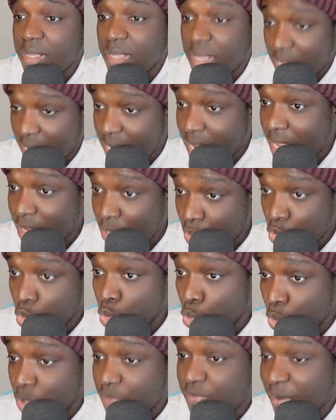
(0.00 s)
And I
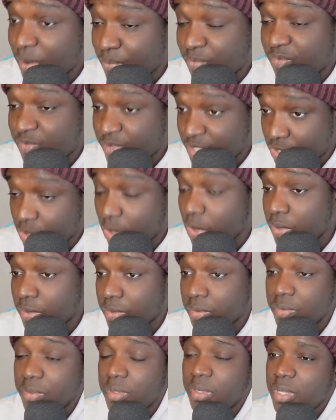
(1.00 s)
knew it for certain.